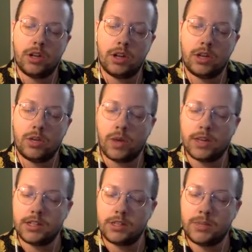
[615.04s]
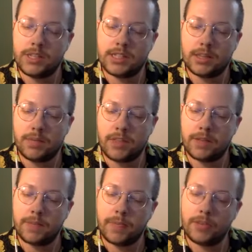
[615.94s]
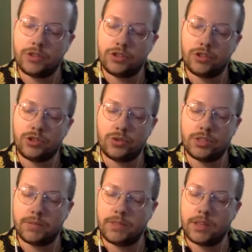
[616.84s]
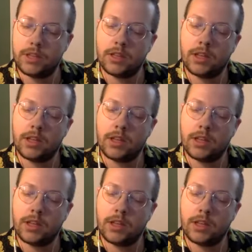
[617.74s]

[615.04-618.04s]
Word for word: And he wanted to be something, to do something